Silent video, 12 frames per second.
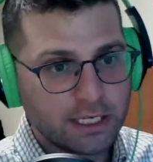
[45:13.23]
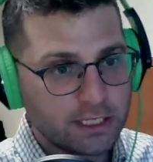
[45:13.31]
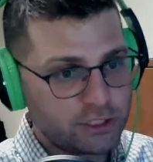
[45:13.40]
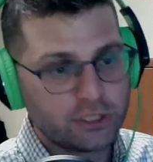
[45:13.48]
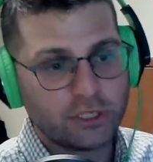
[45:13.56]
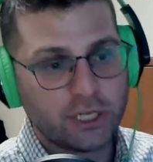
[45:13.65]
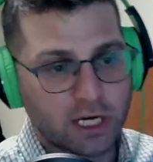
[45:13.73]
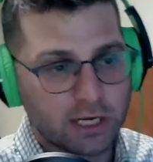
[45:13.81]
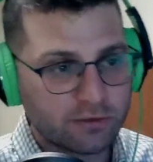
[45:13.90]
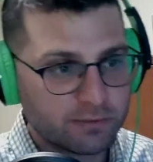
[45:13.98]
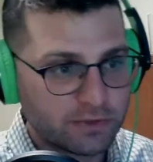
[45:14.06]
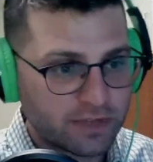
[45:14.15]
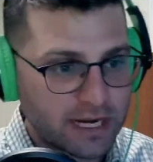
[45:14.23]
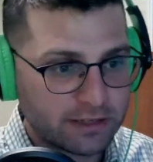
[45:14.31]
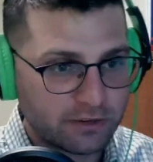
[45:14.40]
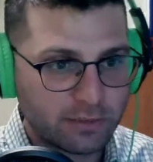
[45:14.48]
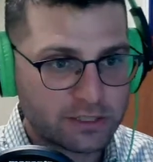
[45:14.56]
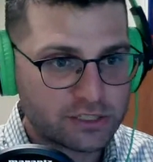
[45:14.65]
cheer you on from the sides
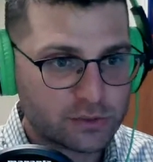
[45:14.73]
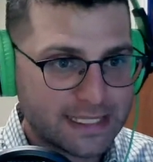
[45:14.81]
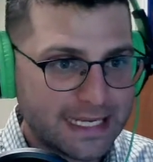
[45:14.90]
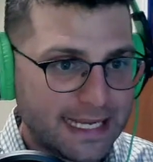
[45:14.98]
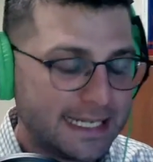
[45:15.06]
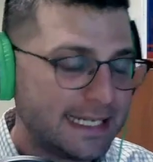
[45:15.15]
as much as we can.